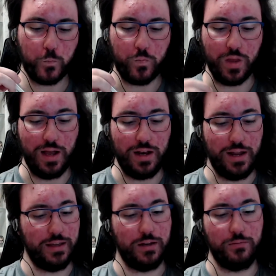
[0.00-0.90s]
I
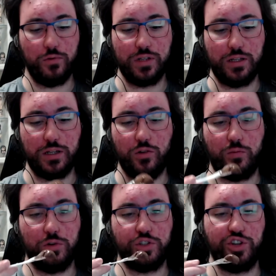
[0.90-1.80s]
like it more than the
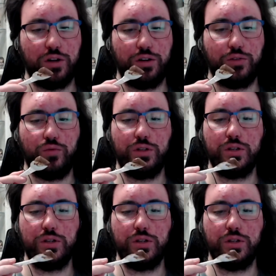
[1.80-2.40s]
normal chocolate one.